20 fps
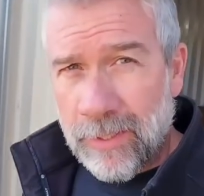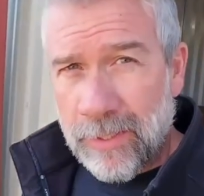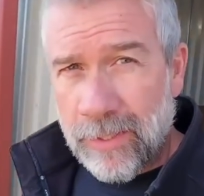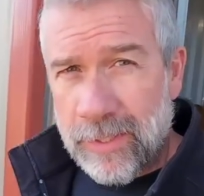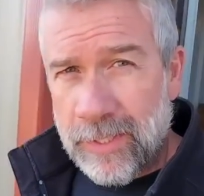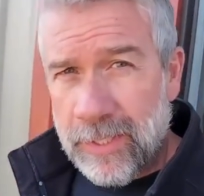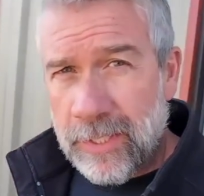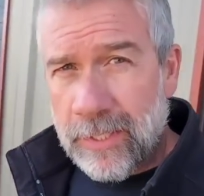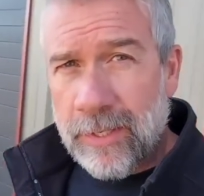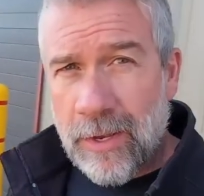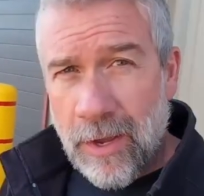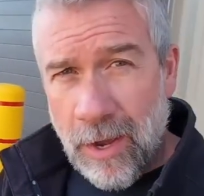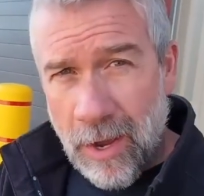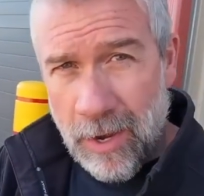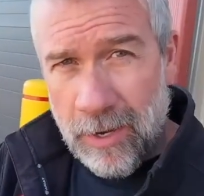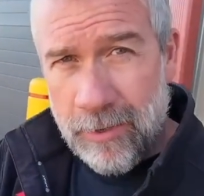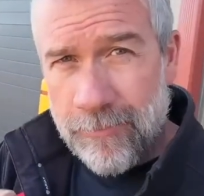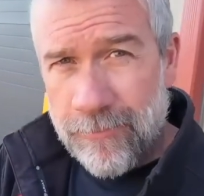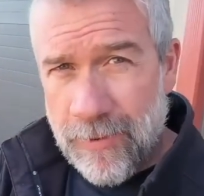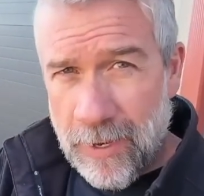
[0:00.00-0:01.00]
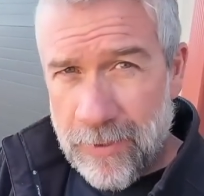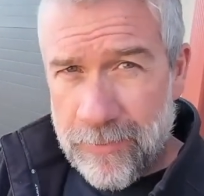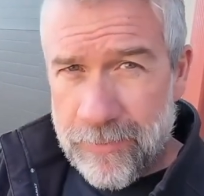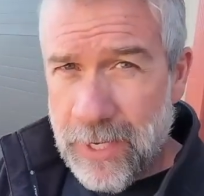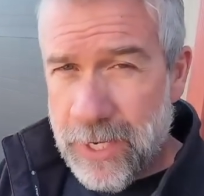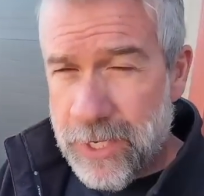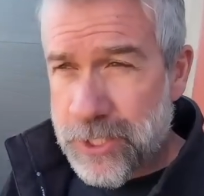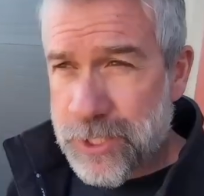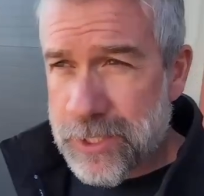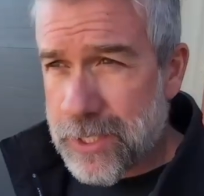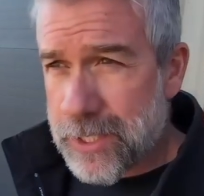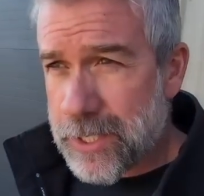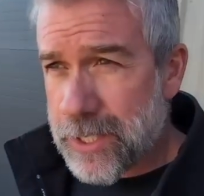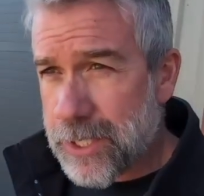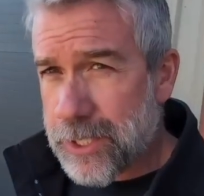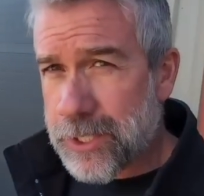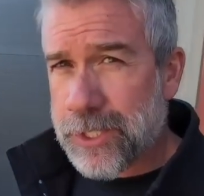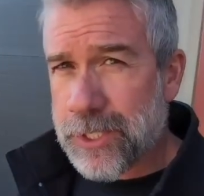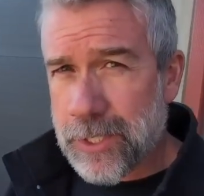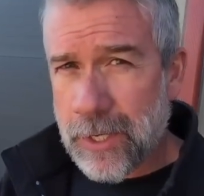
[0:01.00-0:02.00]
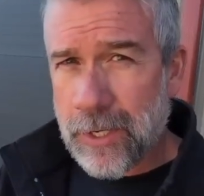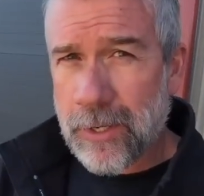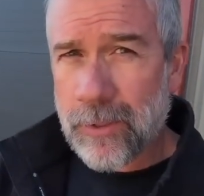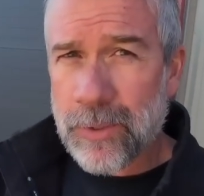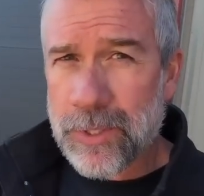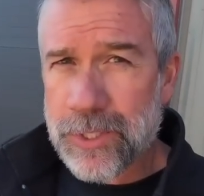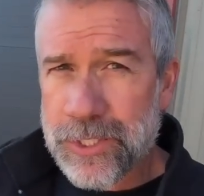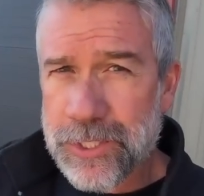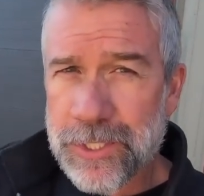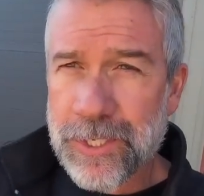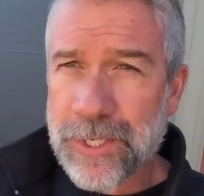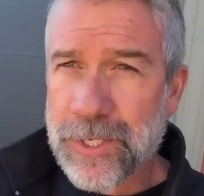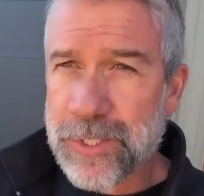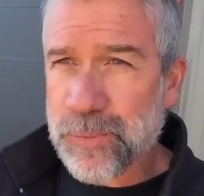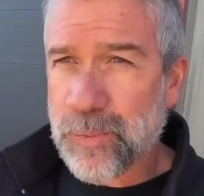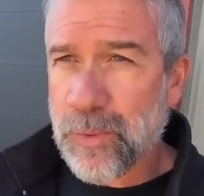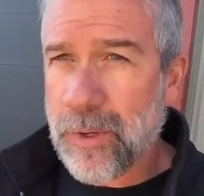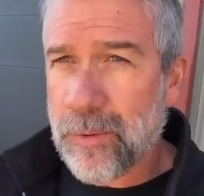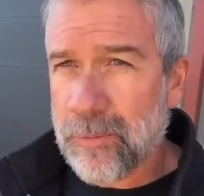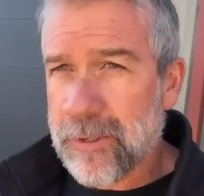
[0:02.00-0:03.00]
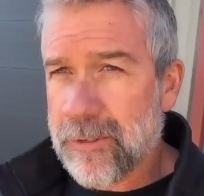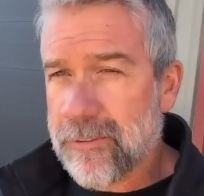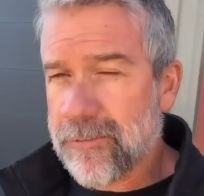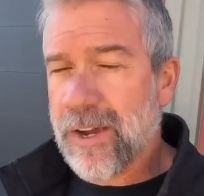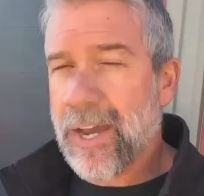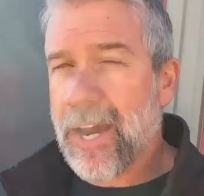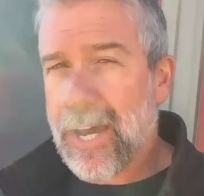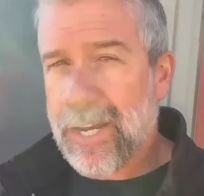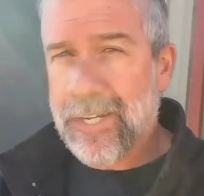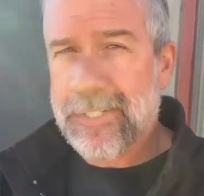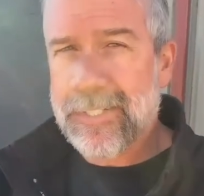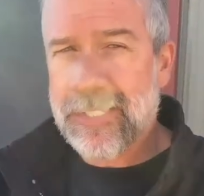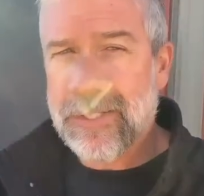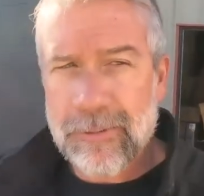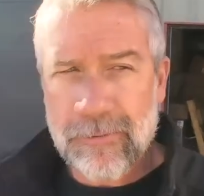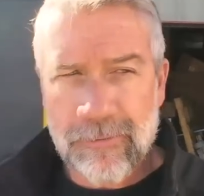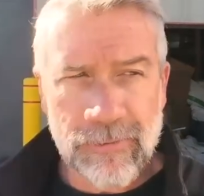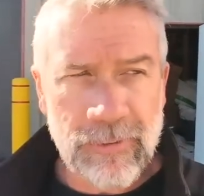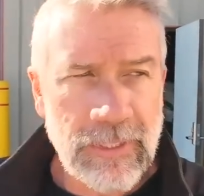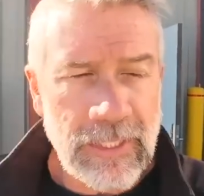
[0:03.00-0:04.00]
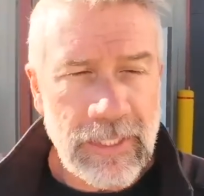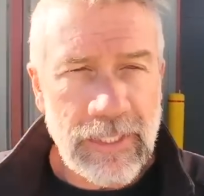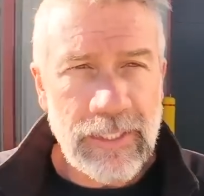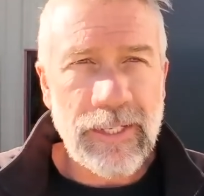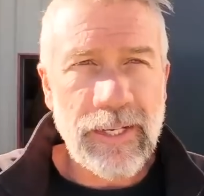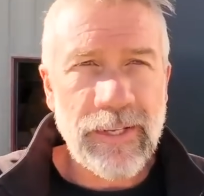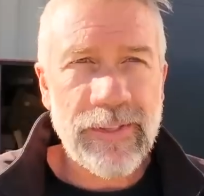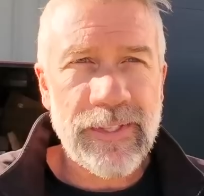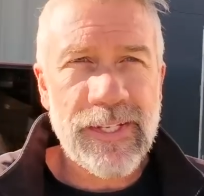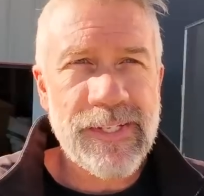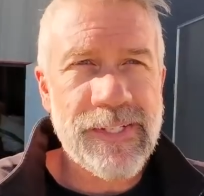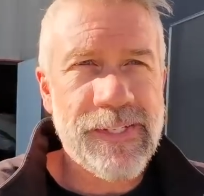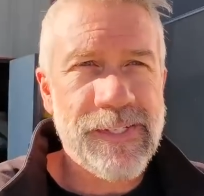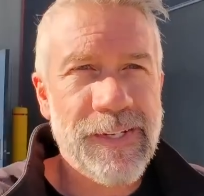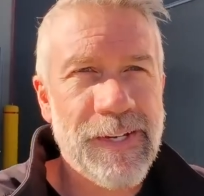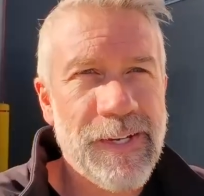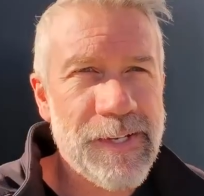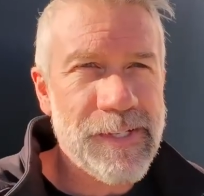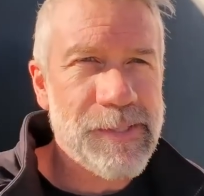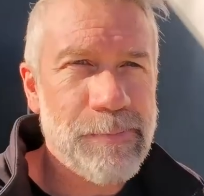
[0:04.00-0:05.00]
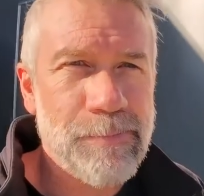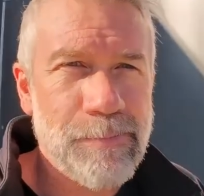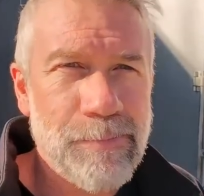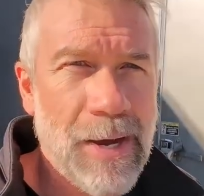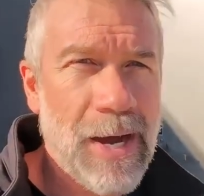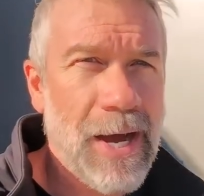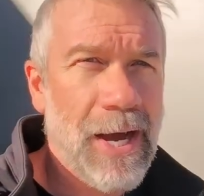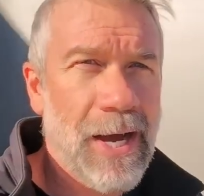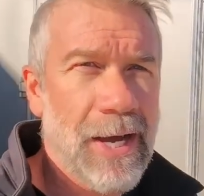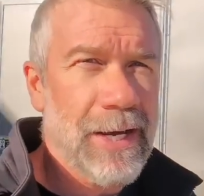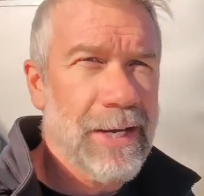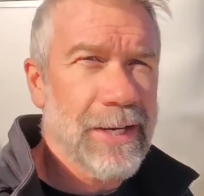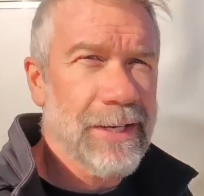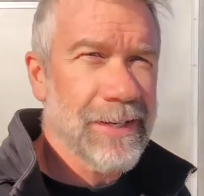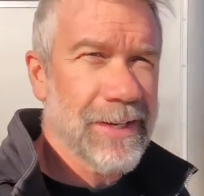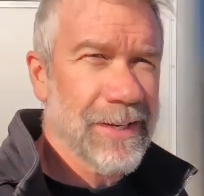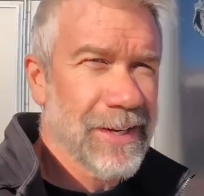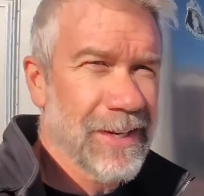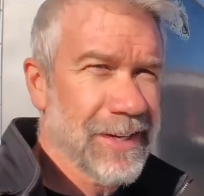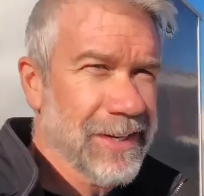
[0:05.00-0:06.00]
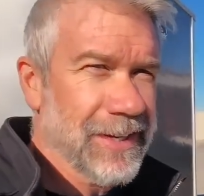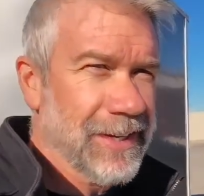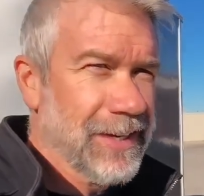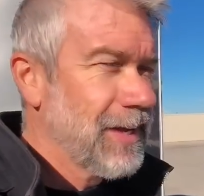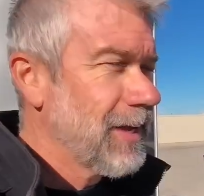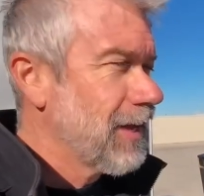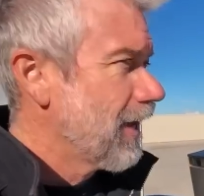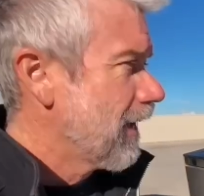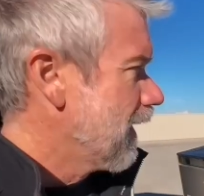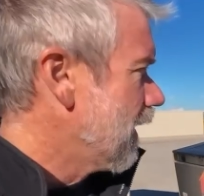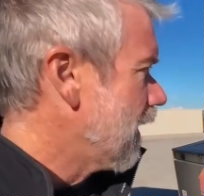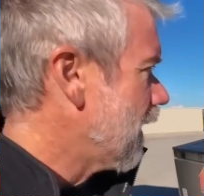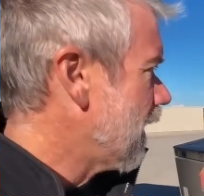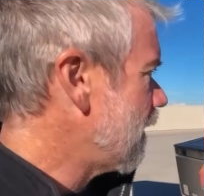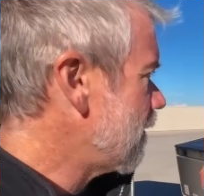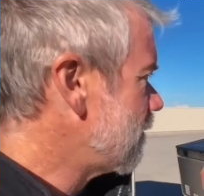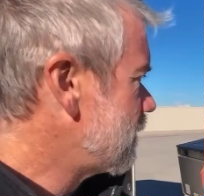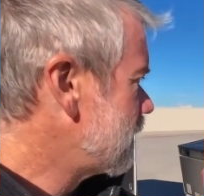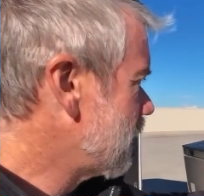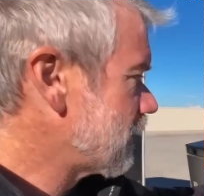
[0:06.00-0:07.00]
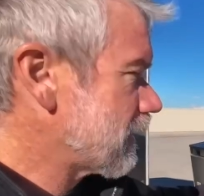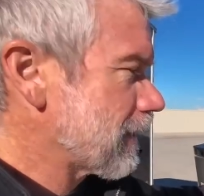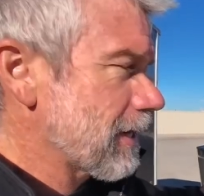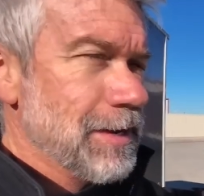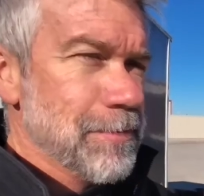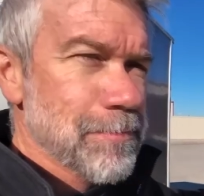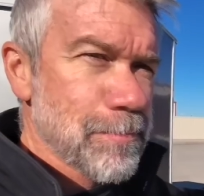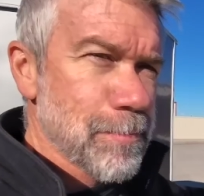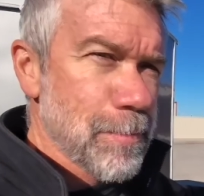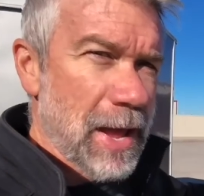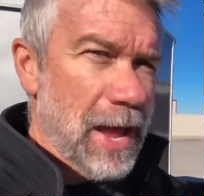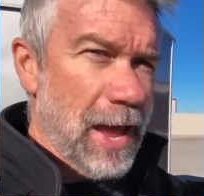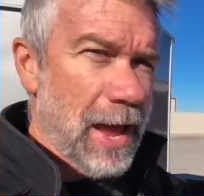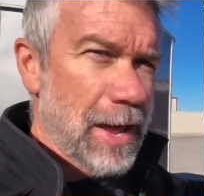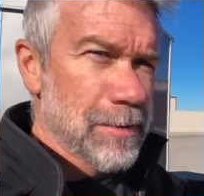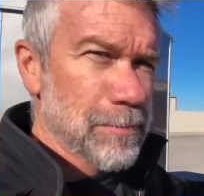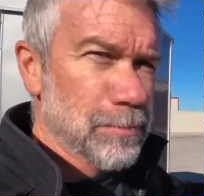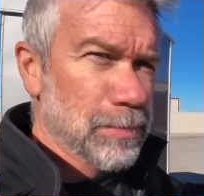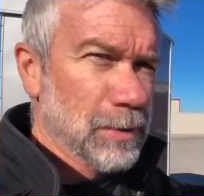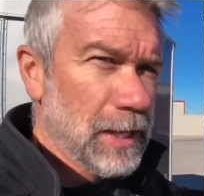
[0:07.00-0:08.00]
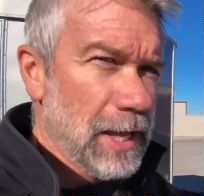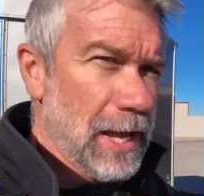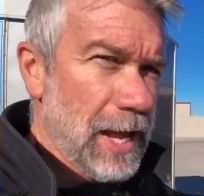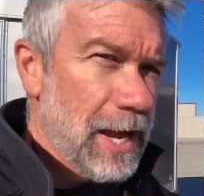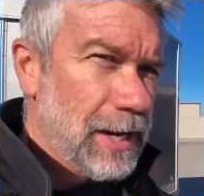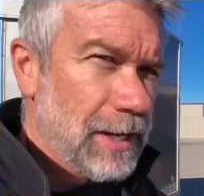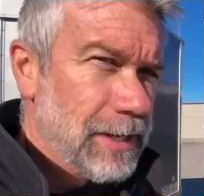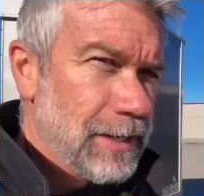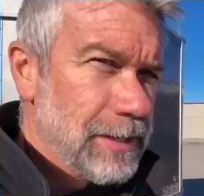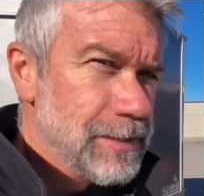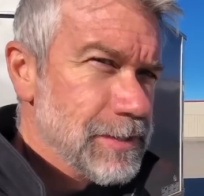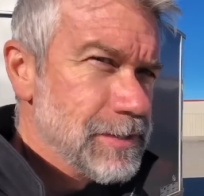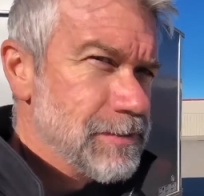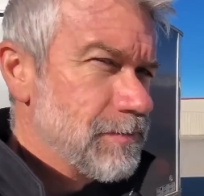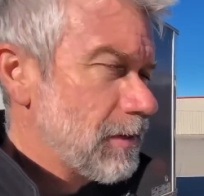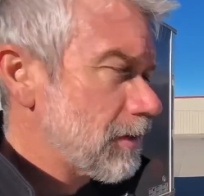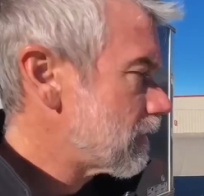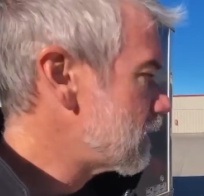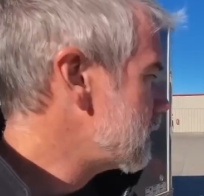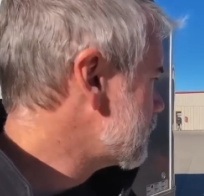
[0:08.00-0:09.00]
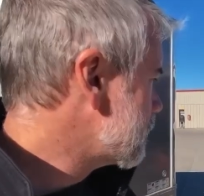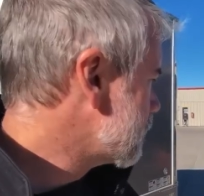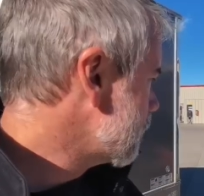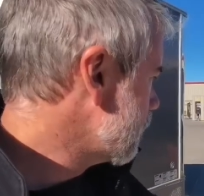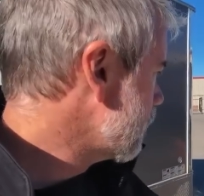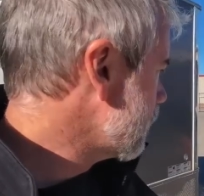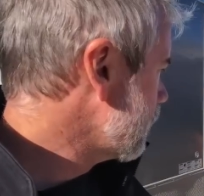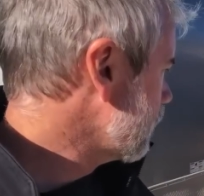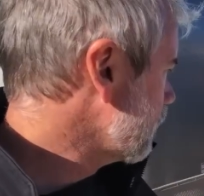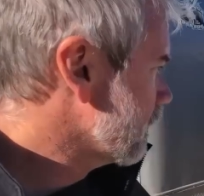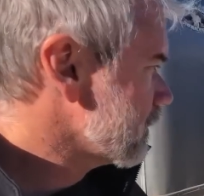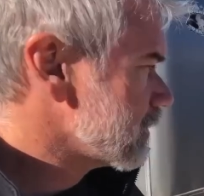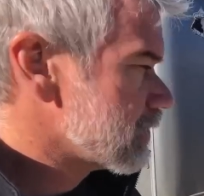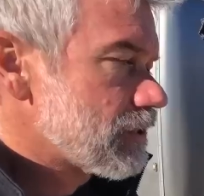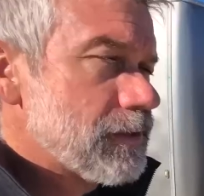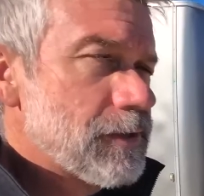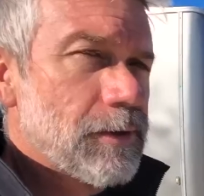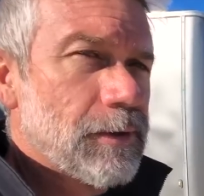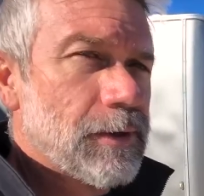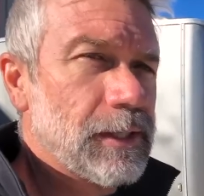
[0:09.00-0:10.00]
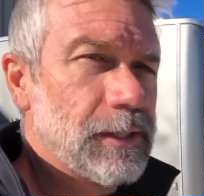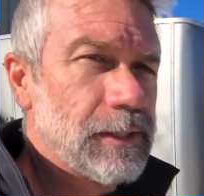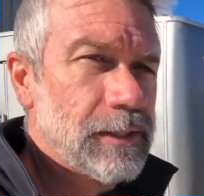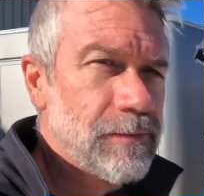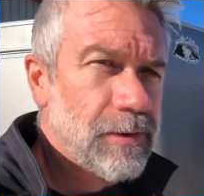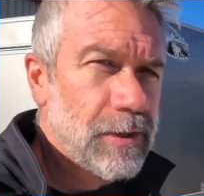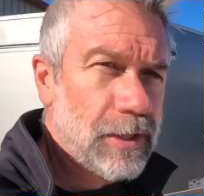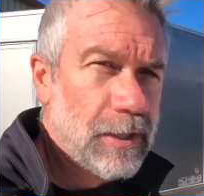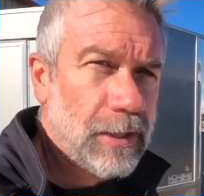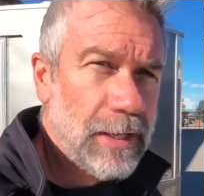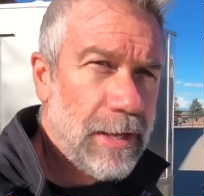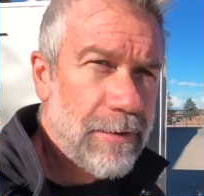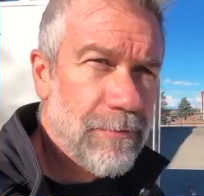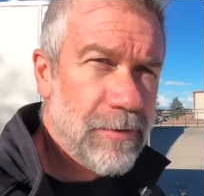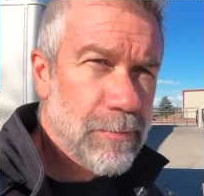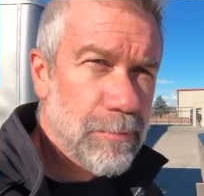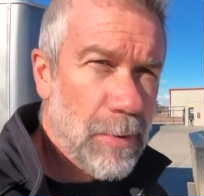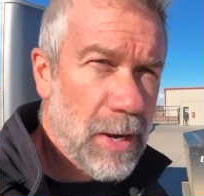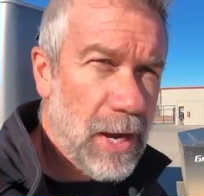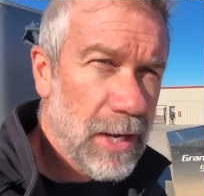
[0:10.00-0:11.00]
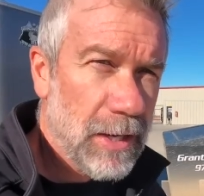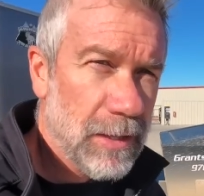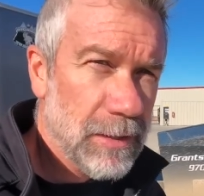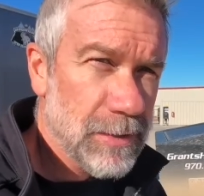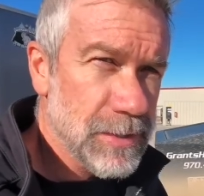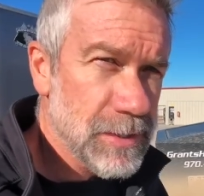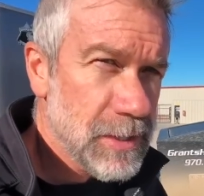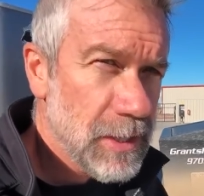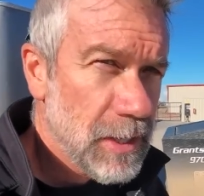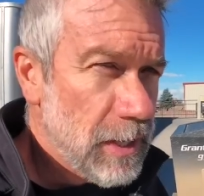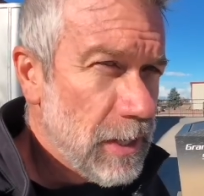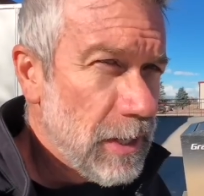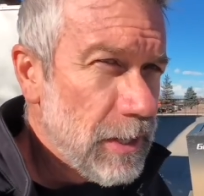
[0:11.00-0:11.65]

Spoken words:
The non-Foundation Edition, which is what we've added to the fleet. Now this is mine. I've done a matte black. It is very dirty. As you know, I live on 11 miles.